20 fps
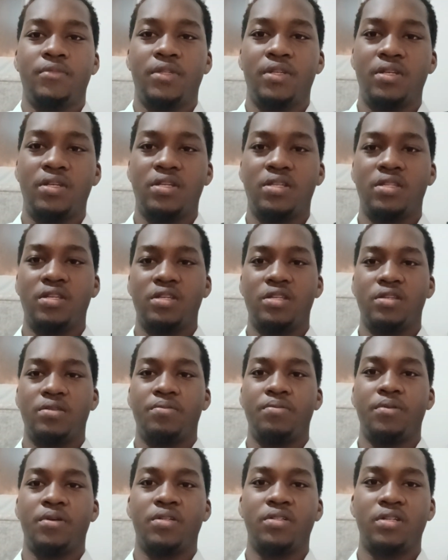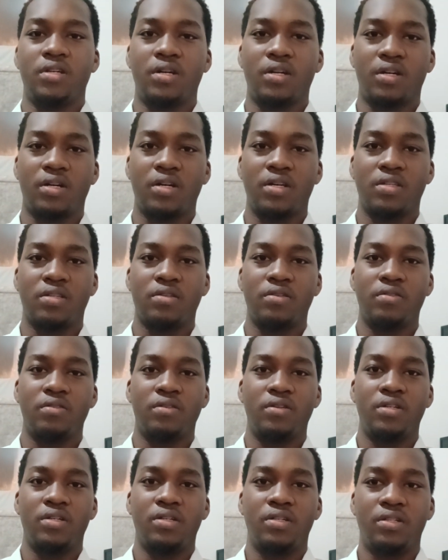So the special
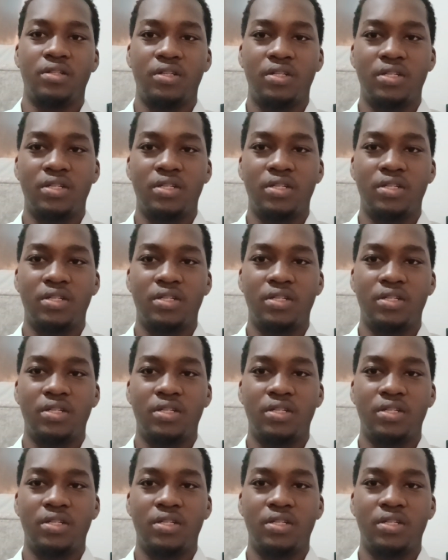category